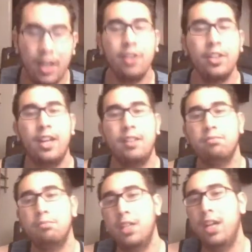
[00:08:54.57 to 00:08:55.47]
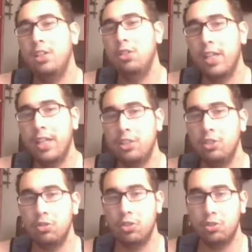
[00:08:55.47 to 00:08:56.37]
know that, but I don't like
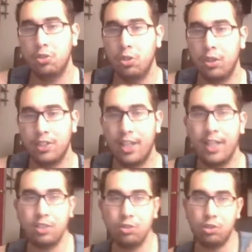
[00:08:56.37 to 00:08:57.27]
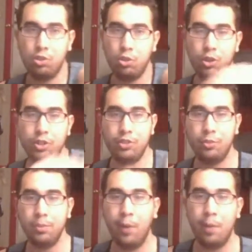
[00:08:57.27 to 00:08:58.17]
to use those tutorials. I like to use the tutorials
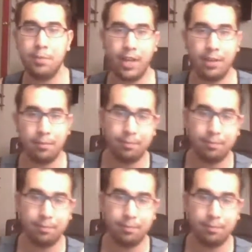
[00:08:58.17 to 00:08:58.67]
from the website.